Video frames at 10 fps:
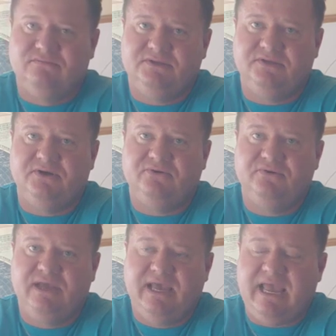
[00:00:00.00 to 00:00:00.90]
you know,
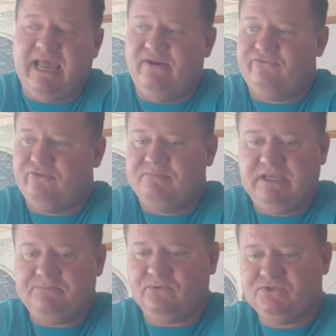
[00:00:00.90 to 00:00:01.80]
and for
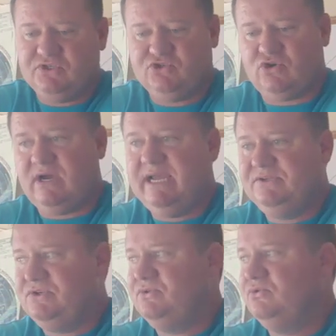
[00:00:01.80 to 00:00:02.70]
people to try
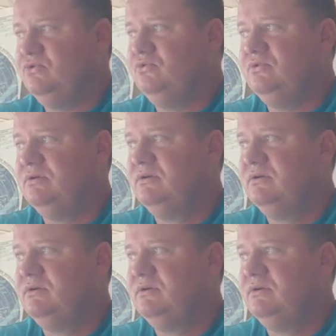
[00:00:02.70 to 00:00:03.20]
to